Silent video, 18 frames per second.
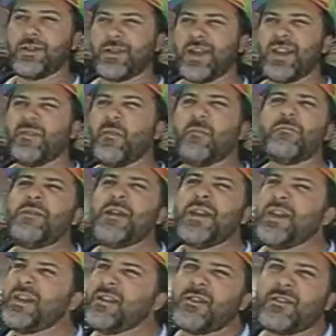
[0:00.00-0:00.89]
kind of a
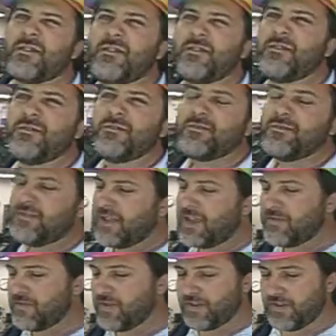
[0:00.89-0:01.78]
mean little
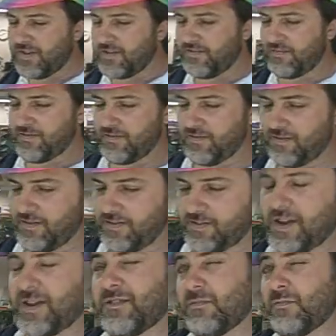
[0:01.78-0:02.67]
electric that's
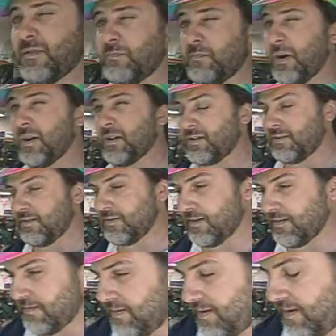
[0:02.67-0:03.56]
got some spunk to it.